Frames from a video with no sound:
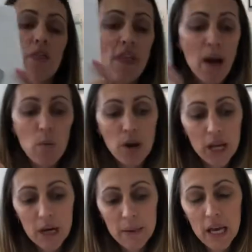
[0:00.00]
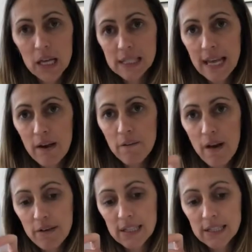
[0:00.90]
that one I'm going to be cutting out
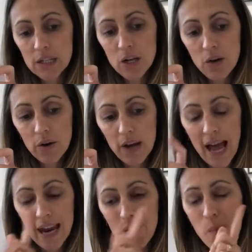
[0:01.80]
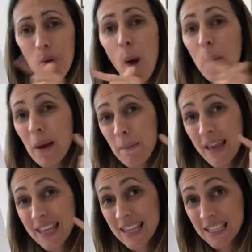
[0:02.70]
very soon, and I will probably
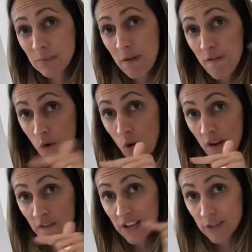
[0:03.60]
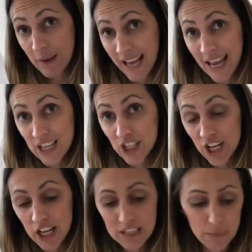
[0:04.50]
make this before I finish my Calais
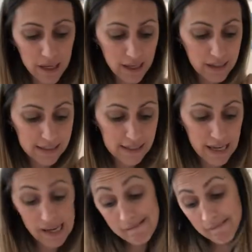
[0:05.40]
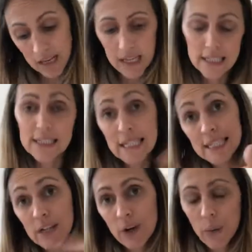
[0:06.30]
shirts because it's
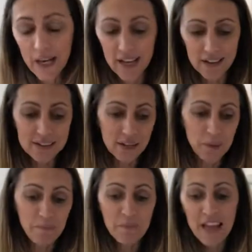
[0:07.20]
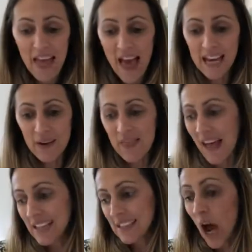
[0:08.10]
easier and quicker. So anyway,
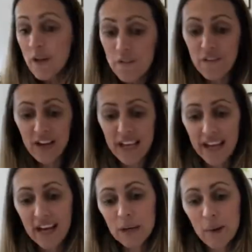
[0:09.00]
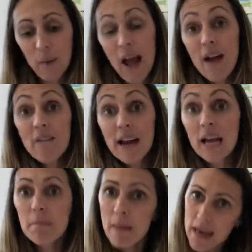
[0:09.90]
that hopefully I'm going to be
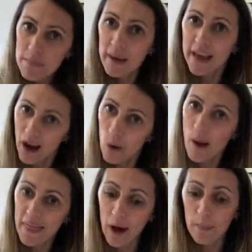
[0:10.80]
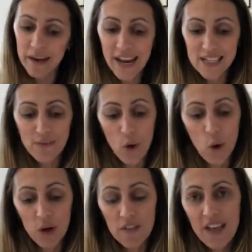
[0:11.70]
wearing. Maybe I'll wear that on my next
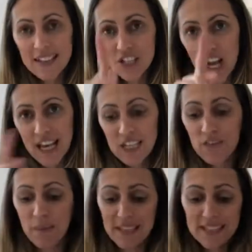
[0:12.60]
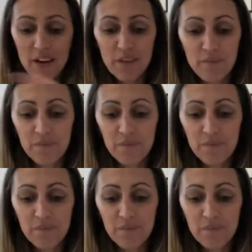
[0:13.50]
vlog. There's a challenge for myself.